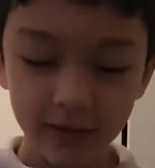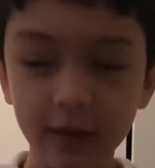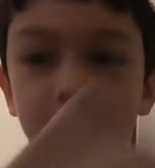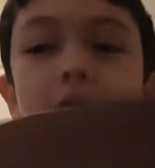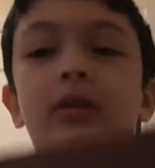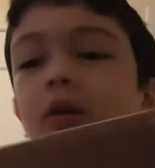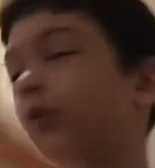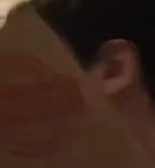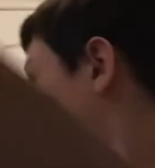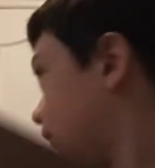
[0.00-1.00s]
There's
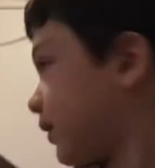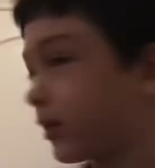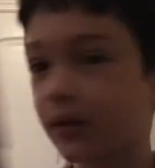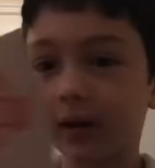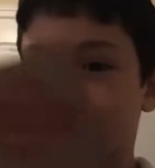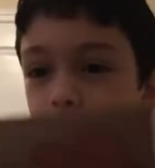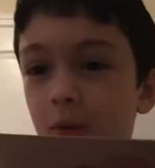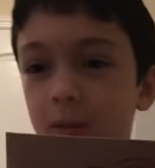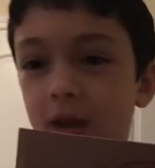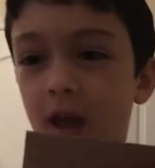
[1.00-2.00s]
also one of these
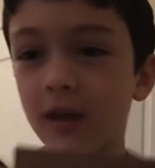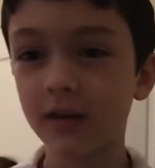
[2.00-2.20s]
envelopes again.